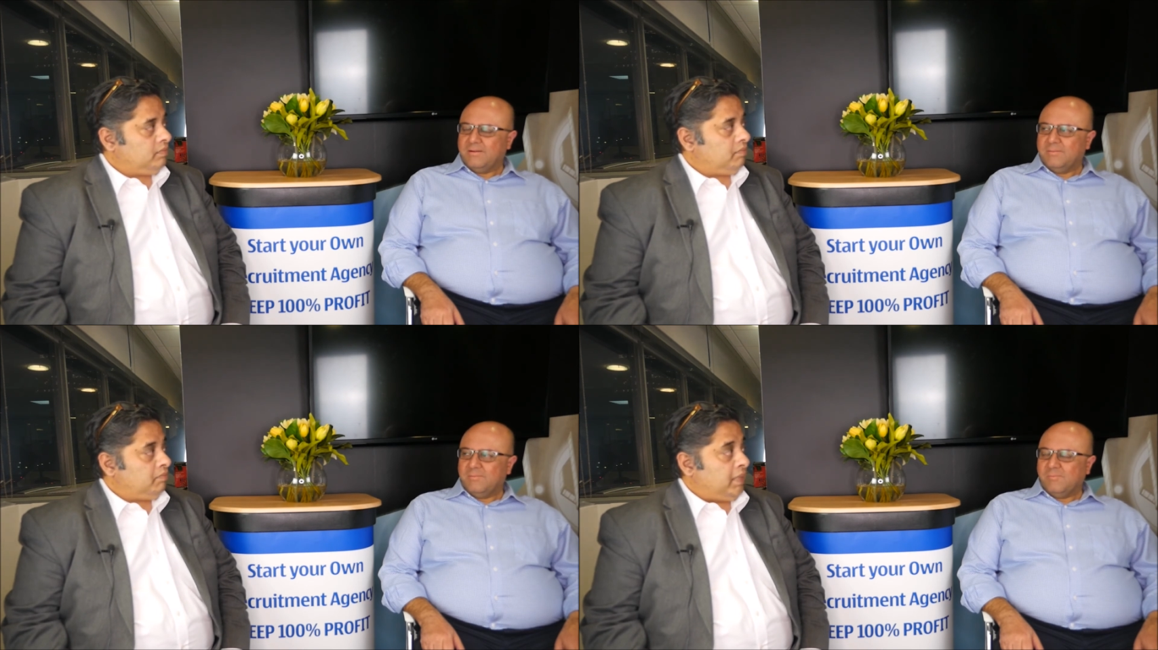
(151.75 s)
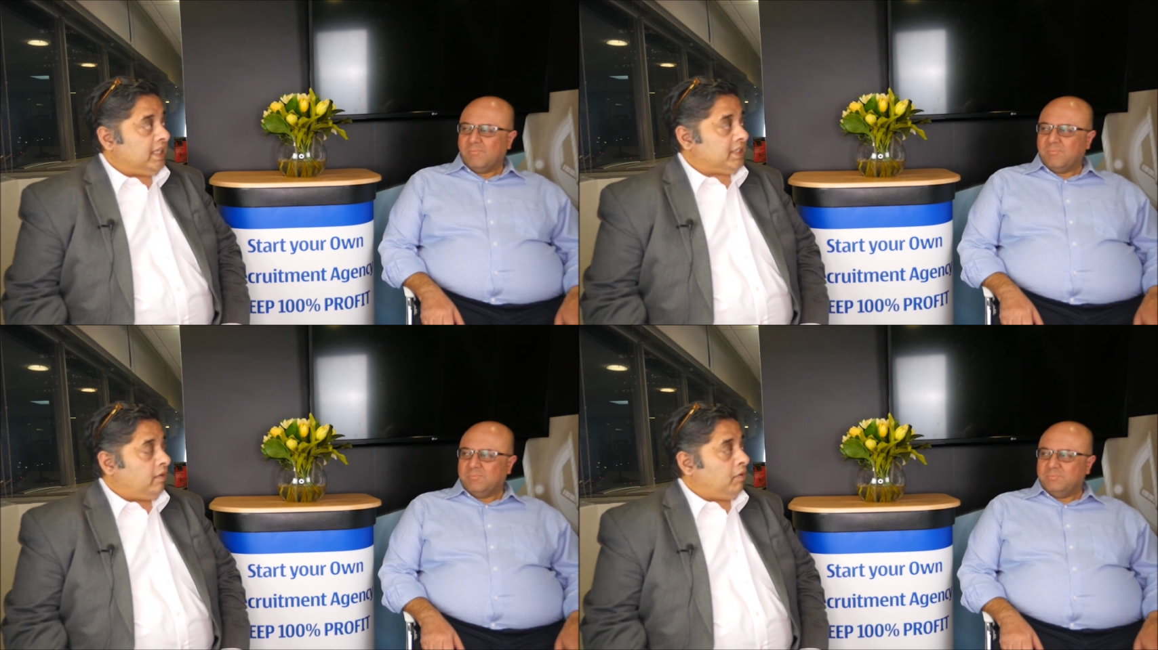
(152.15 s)

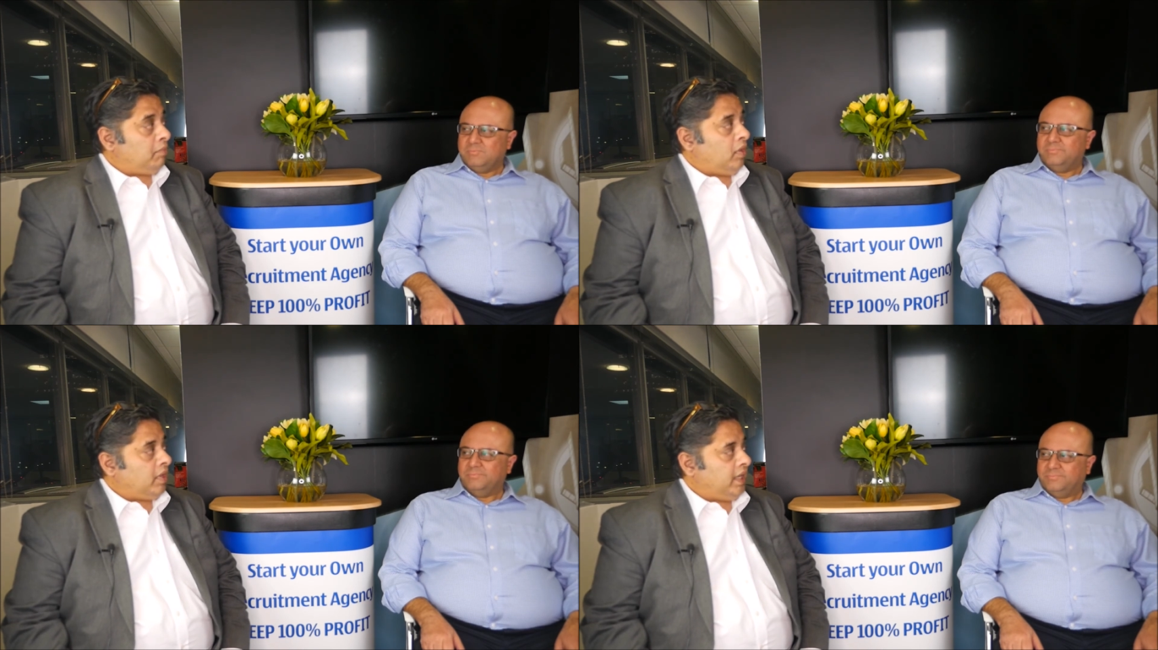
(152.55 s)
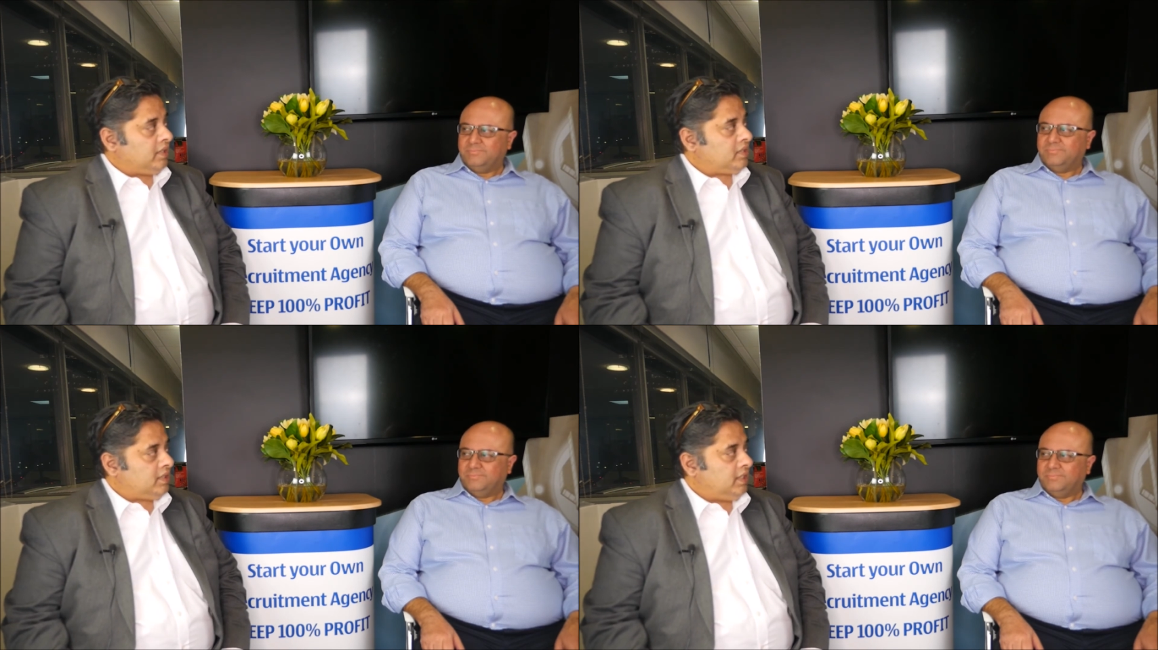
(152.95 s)
Speaker 1: meet our
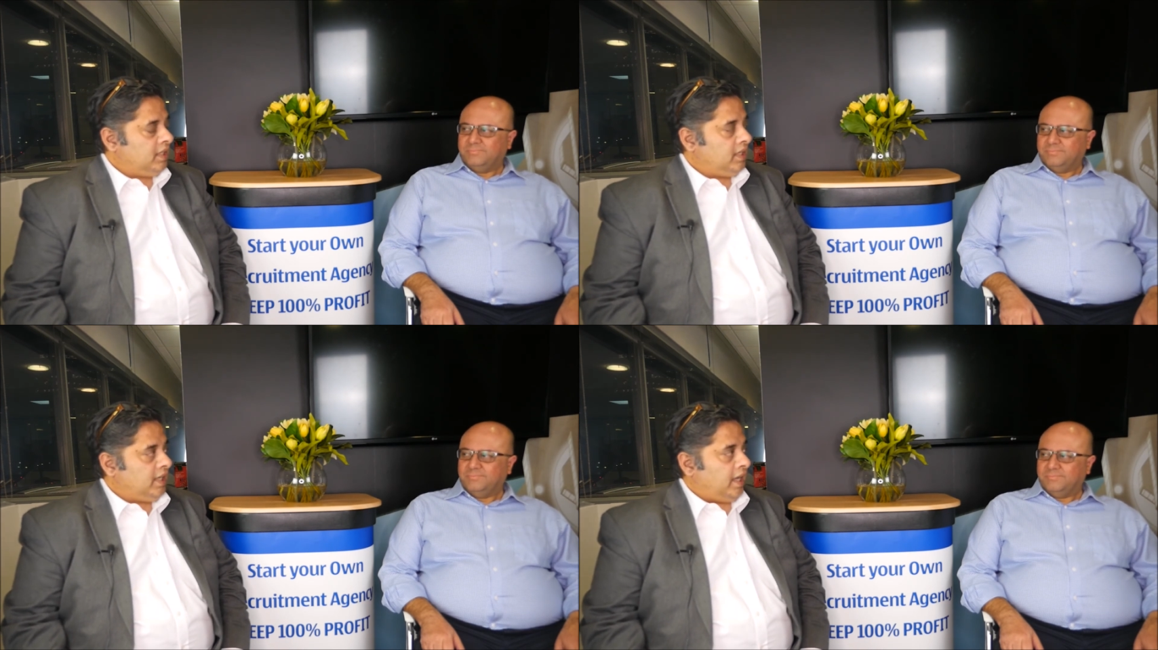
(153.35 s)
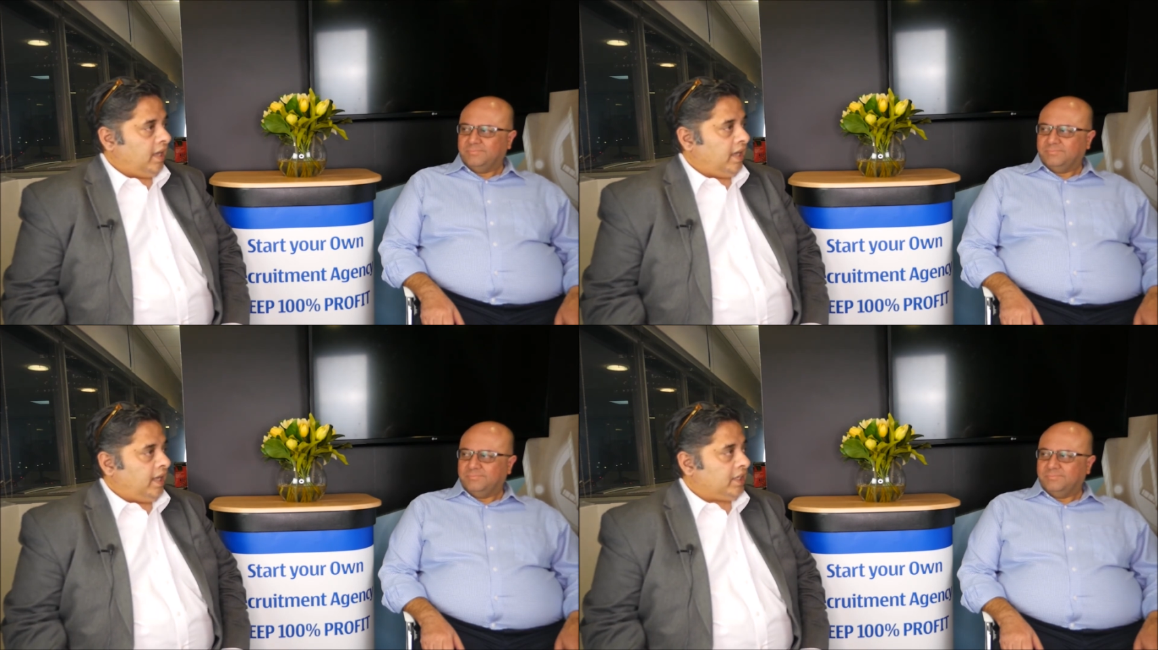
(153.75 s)
markets uh,
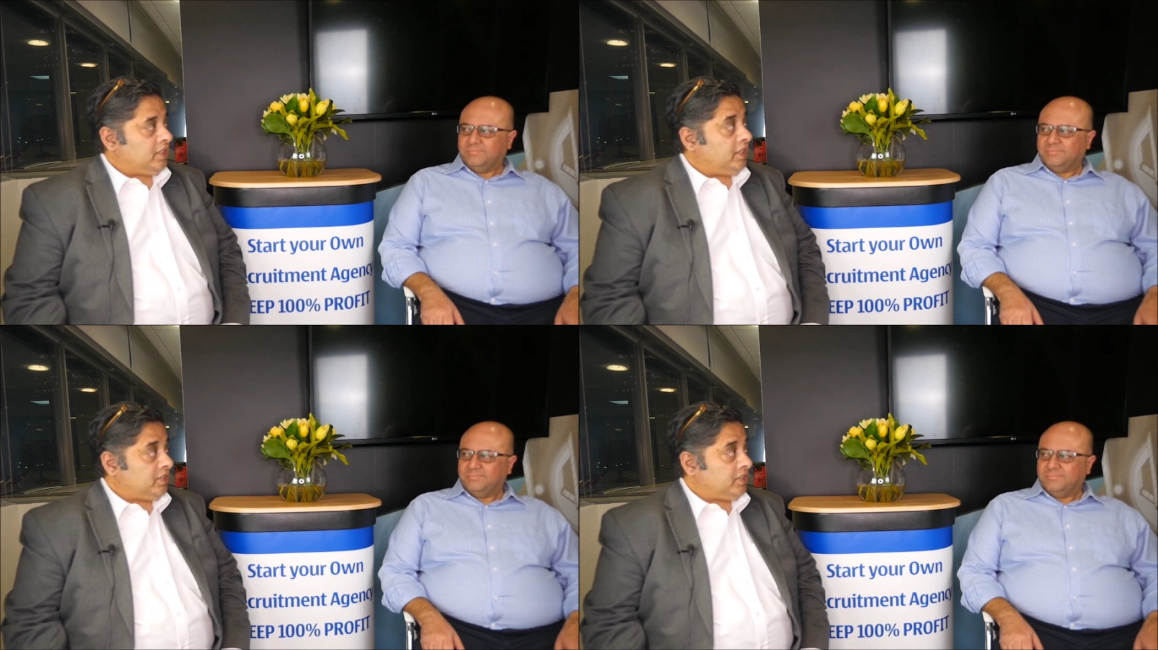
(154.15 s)
and actually